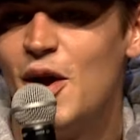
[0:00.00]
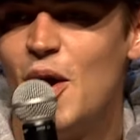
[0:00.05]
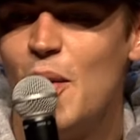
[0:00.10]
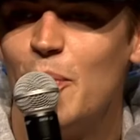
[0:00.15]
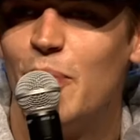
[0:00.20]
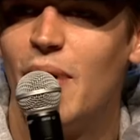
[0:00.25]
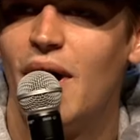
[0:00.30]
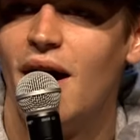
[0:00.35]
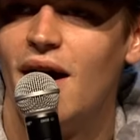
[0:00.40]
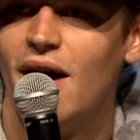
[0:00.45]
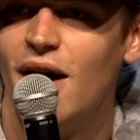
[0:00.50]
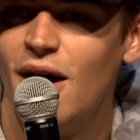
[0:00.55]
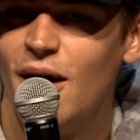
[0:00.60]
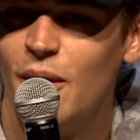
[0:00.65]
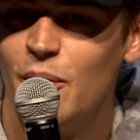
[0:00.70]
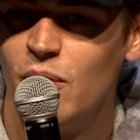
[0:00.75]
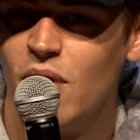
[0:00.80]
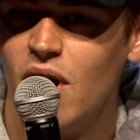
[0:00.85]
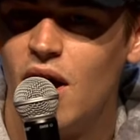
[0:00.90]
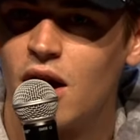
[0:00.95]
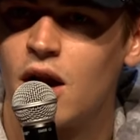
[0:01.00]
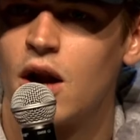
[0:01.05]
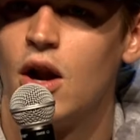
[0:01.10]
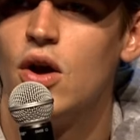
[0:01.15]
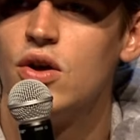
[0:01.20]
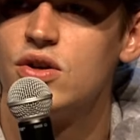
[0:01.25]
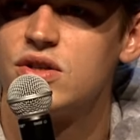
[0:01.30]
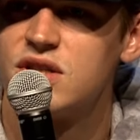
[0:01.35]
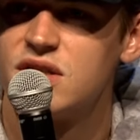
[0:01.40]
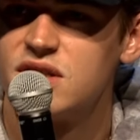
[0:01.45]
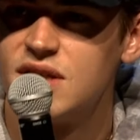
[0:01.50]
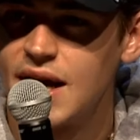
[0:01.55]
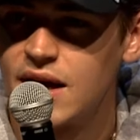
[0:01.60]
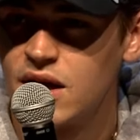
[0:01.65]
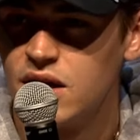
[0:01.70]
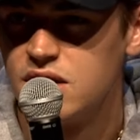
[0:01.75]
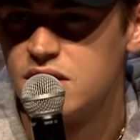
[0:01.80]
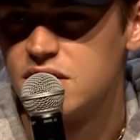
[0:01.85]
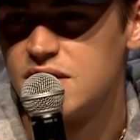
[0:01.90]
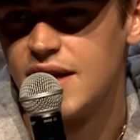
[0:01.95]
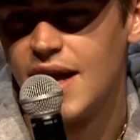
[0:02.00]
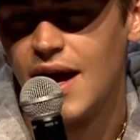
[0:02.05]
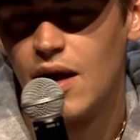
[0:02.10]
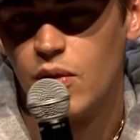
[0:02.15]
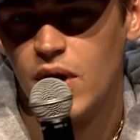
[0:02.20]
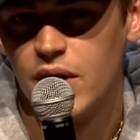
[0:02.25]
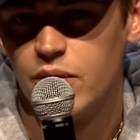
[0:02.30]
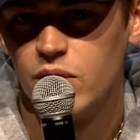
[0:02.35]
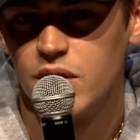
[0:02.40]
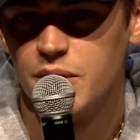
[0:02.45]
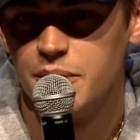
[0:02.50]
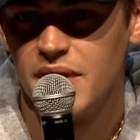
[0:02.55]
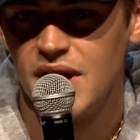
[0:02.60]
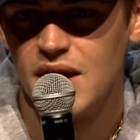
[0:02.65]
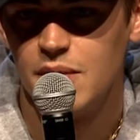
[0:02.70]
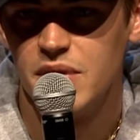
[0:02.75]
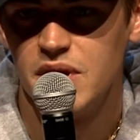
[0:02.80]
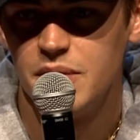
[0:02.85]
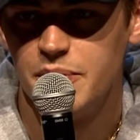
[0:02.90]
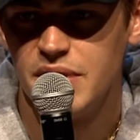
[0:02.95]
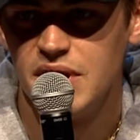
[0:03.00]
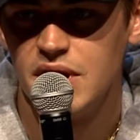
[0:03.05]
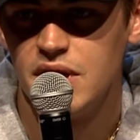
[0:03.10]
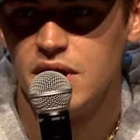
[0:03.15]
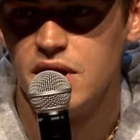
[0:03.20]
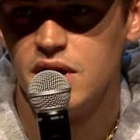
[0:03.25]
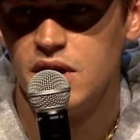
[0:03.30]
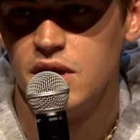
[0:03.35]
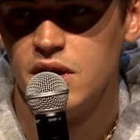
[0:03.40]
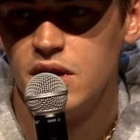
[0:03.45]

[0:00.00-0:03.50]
But a close second to that one would maybe be